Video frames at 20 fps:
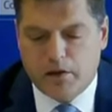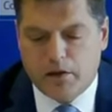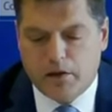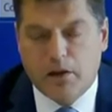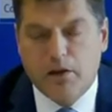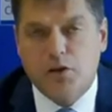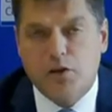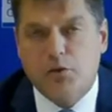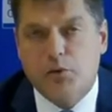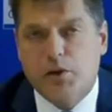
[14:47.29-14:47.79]

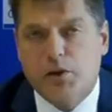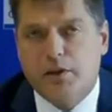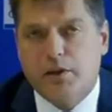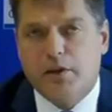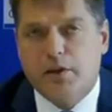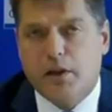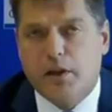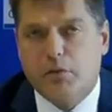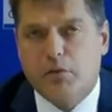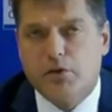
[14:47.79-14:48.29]
Last week,
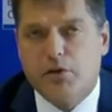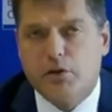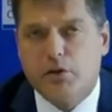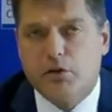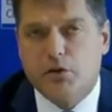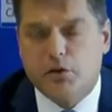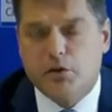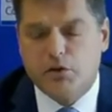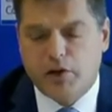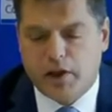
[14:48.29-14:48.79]
I was in
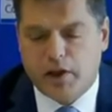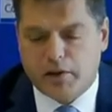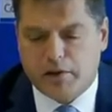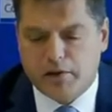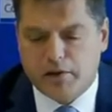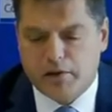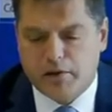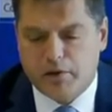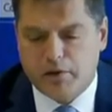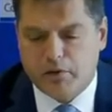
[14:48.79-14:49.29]
Ukraine,
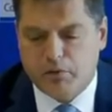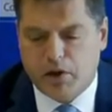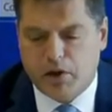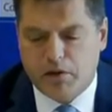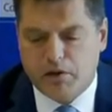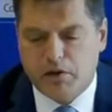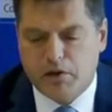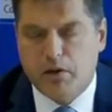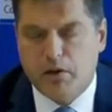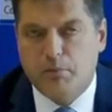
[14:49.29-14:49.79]
where
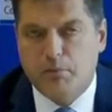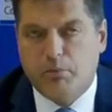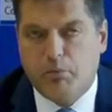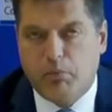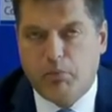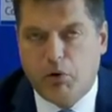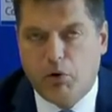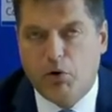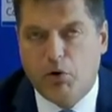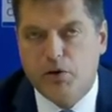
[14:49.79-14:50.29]
the
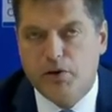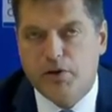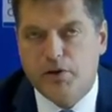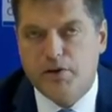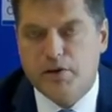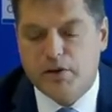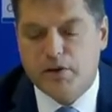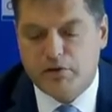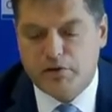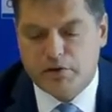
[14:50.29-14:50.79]
appalling
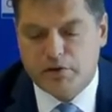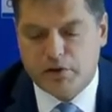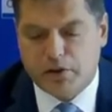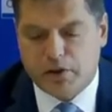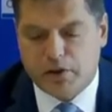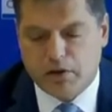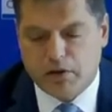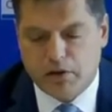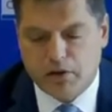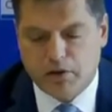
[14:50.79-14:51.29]

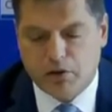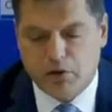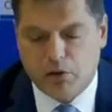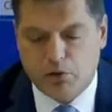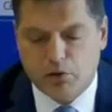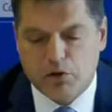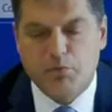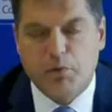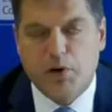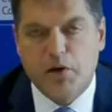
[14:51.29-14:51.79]
suffering
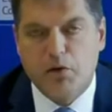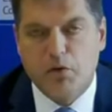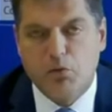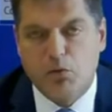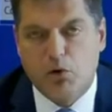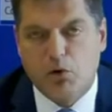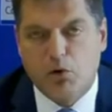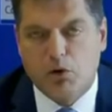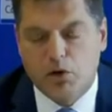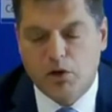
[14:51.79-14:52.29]
caused by the
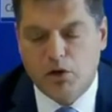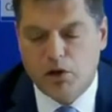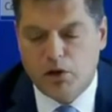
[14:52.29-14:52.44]
war